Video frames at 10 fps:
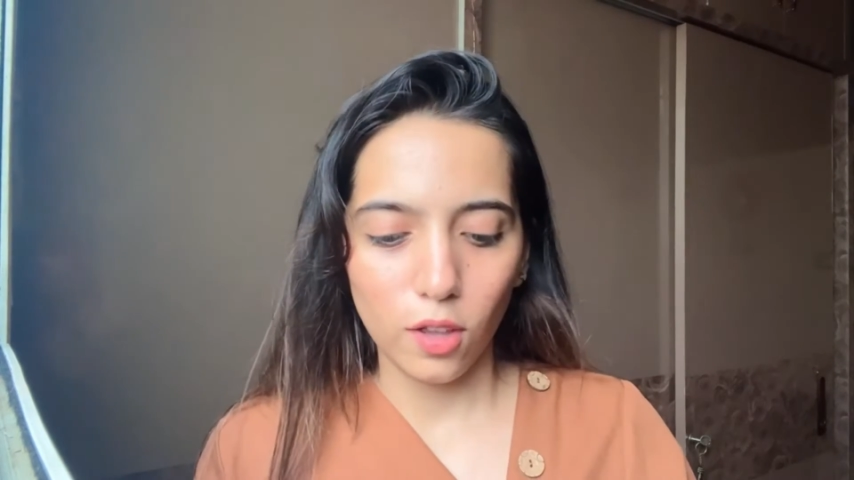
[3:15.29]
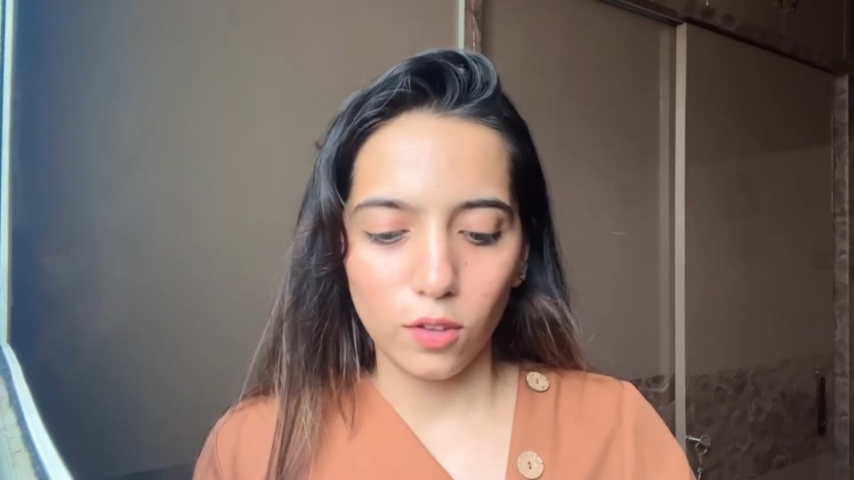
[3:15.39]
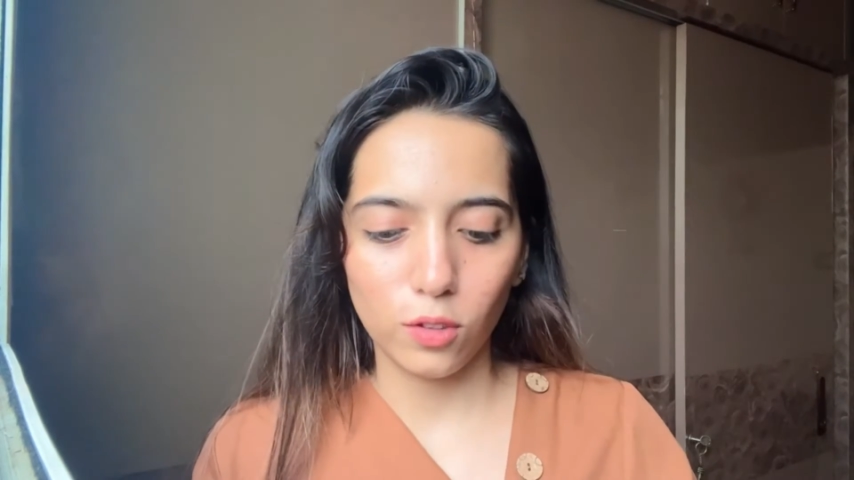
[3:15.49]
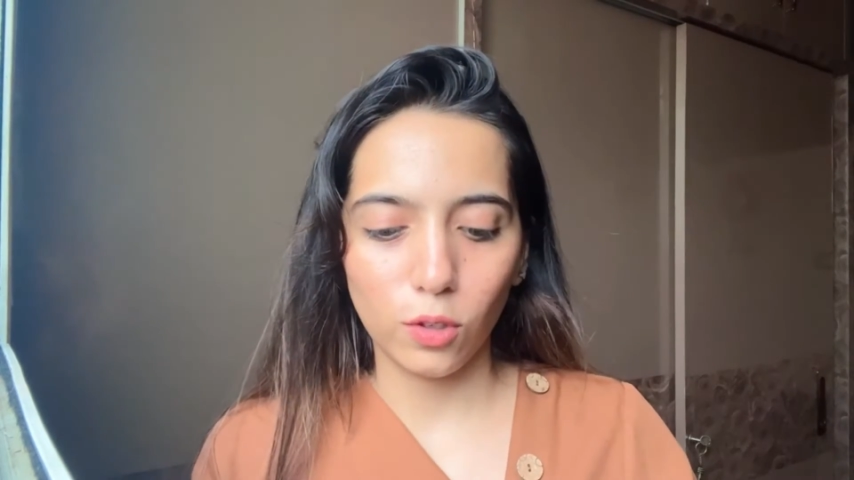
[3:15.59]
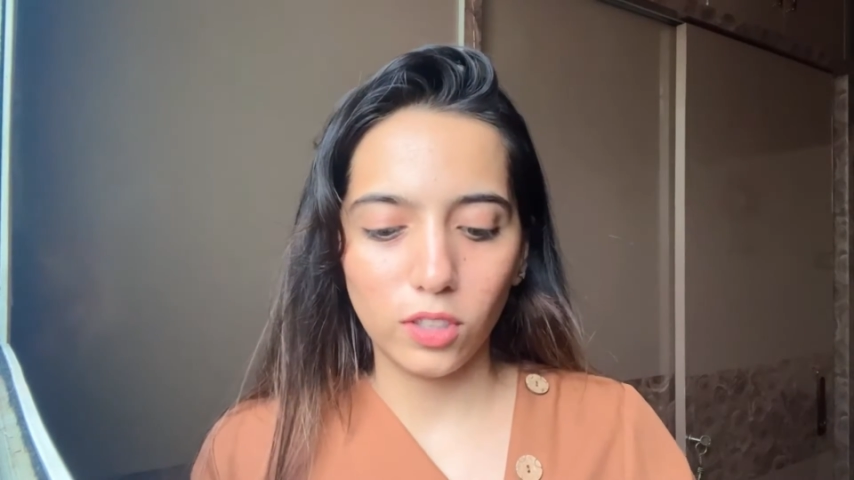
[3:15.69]

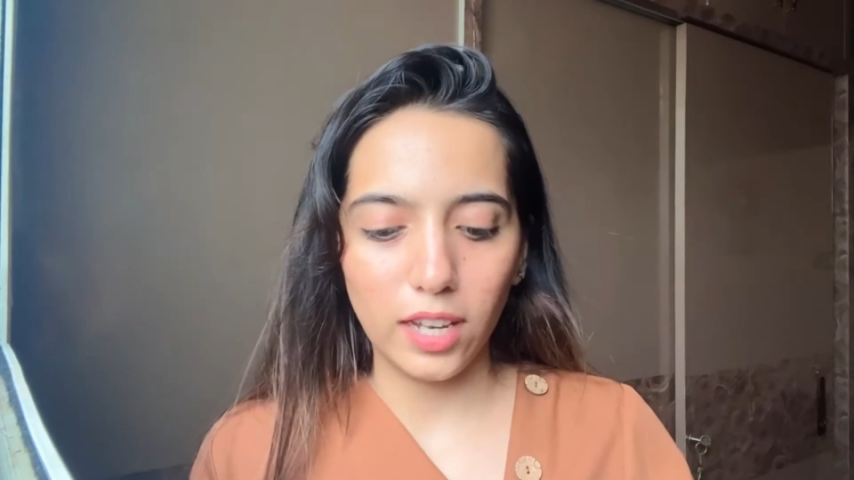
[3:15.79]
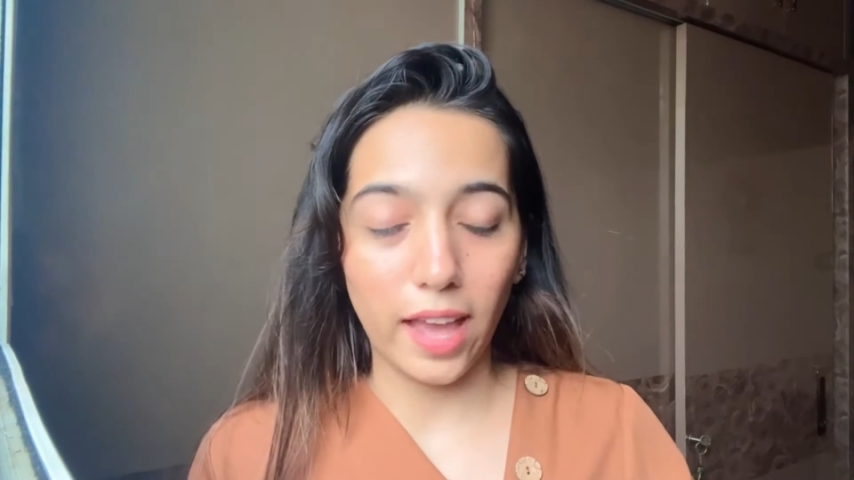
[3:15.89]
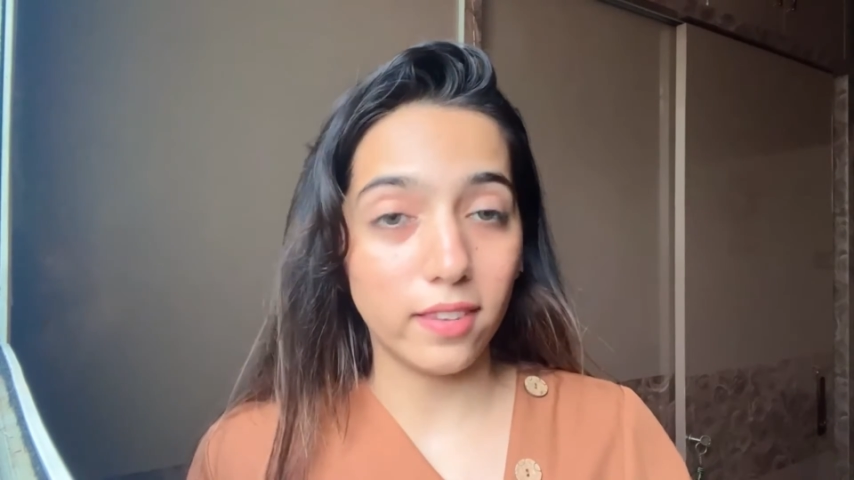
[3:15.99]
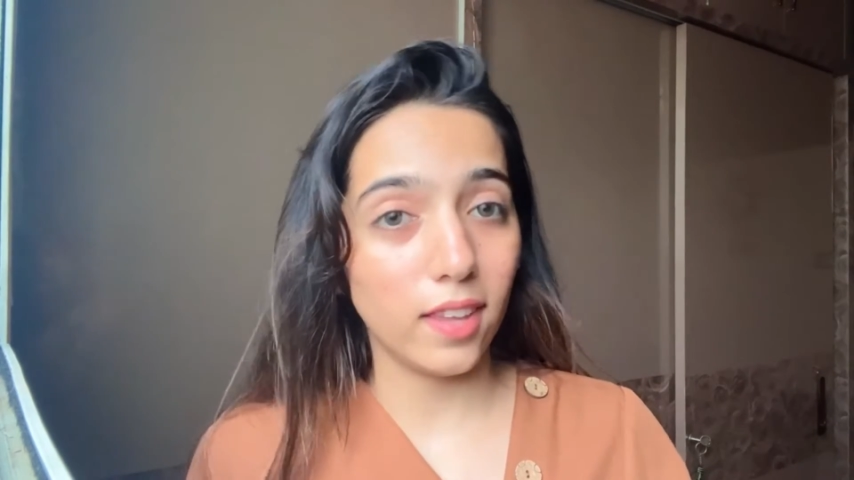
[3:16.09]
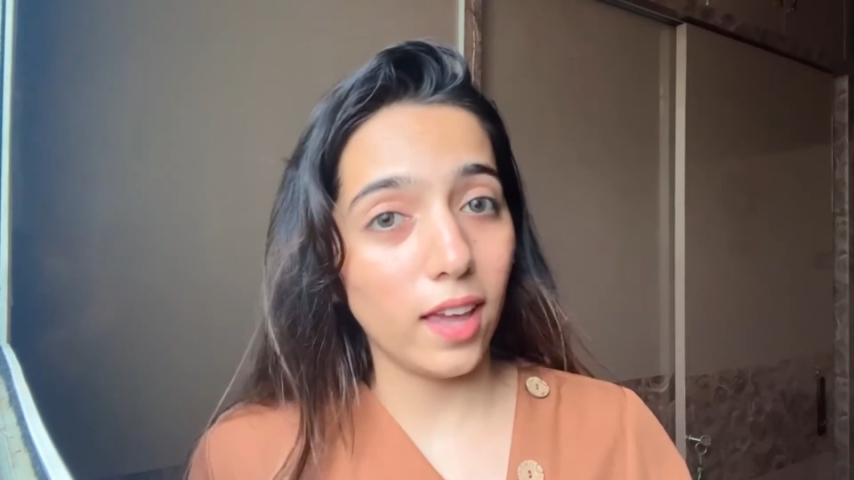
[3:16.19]
So the
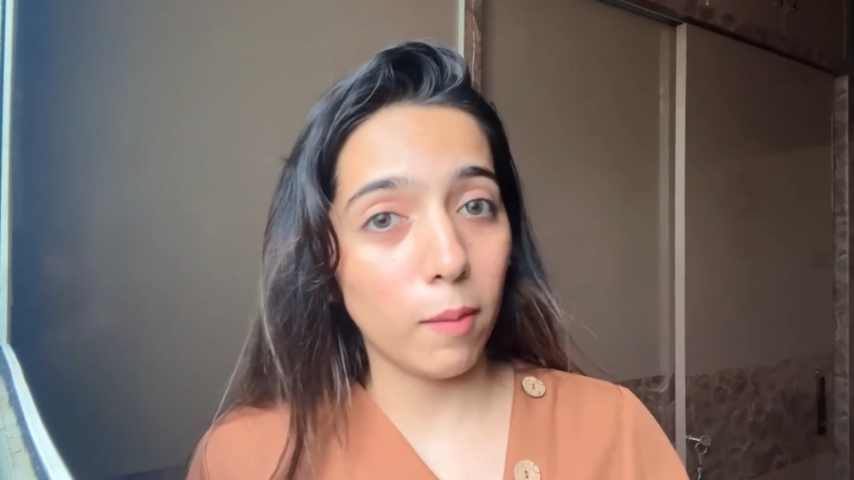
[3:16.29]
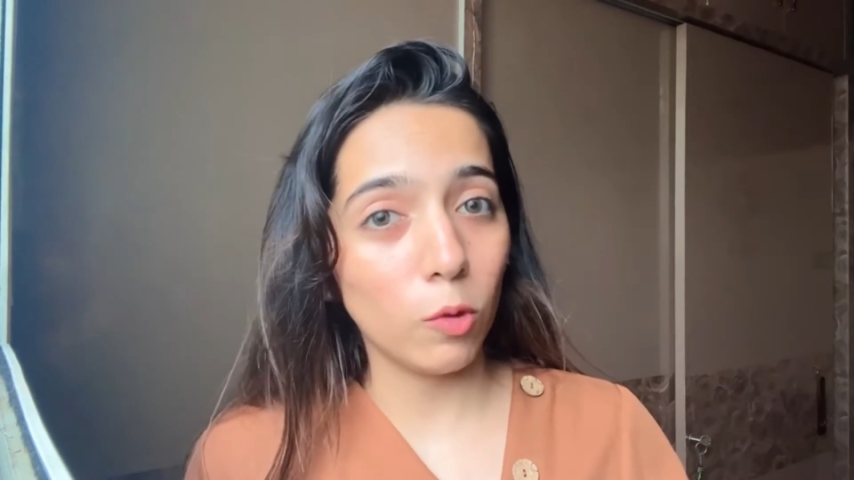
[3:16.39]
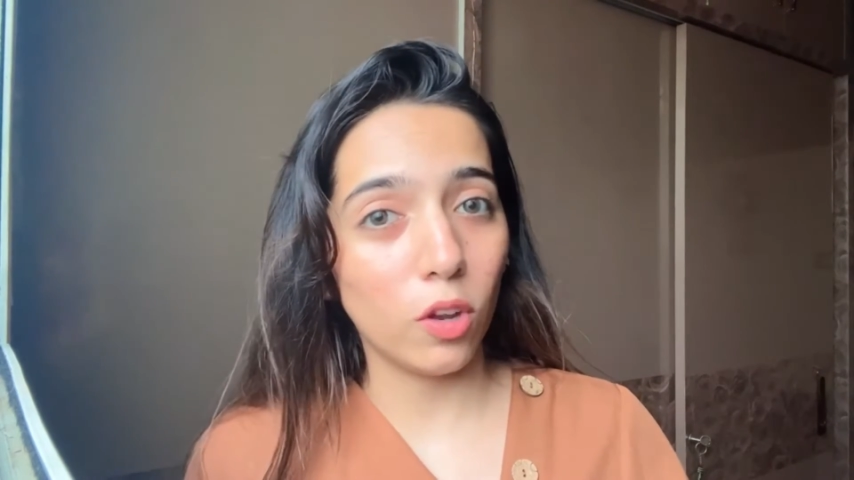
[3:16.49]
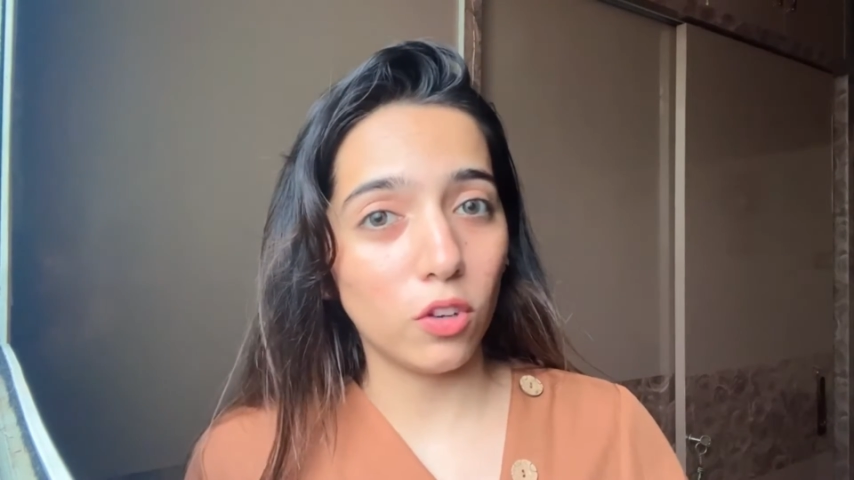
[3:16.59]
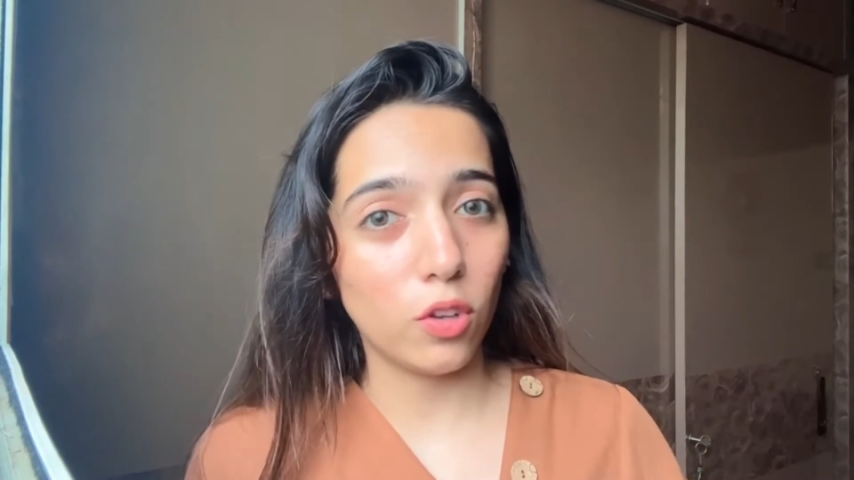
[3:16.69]
last thing
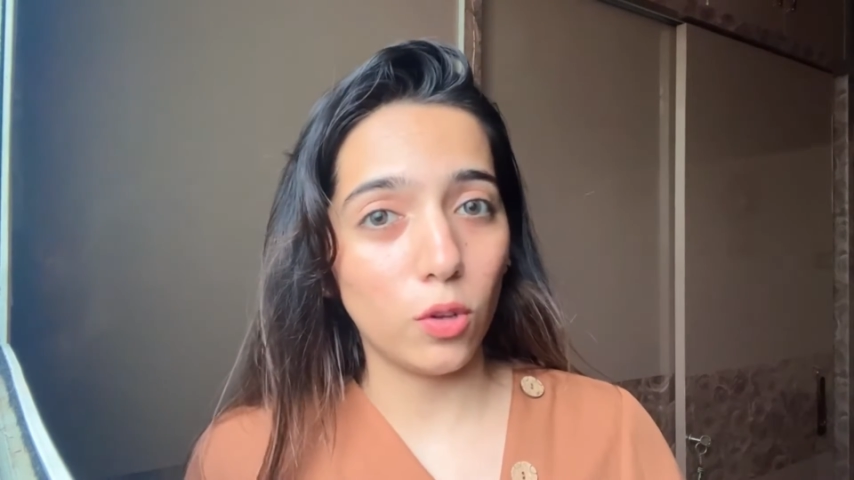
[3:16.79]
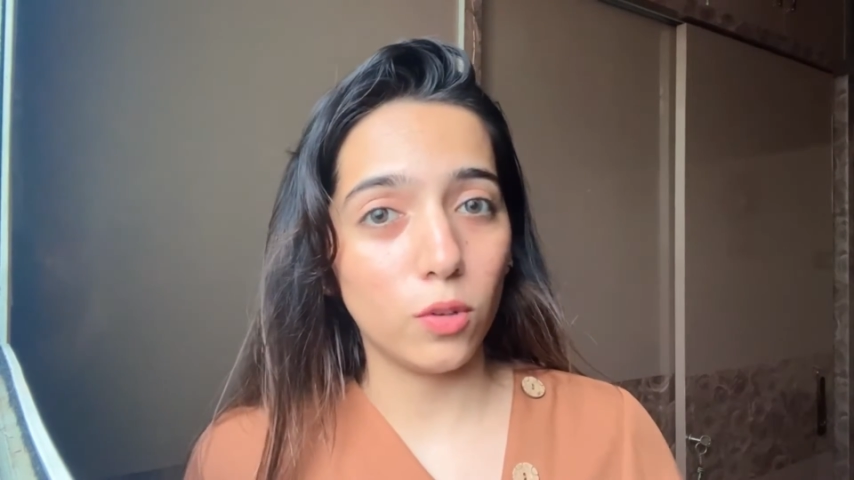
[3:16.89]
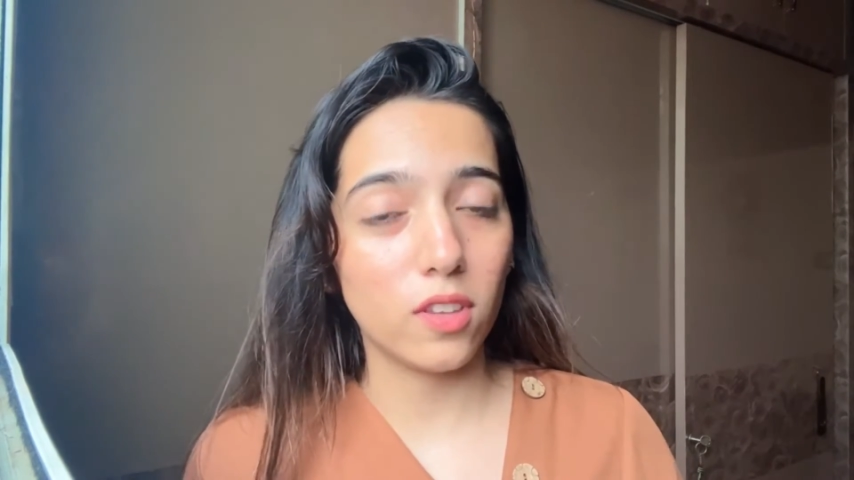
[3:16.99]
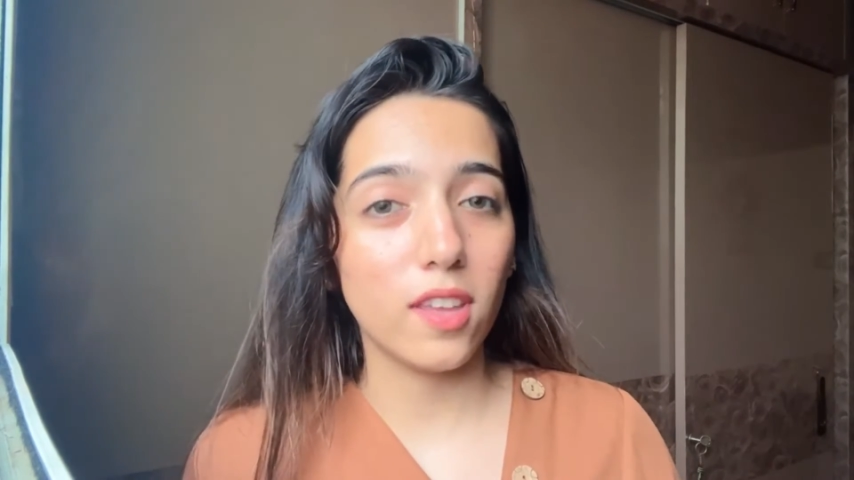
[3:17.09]
I'm going to use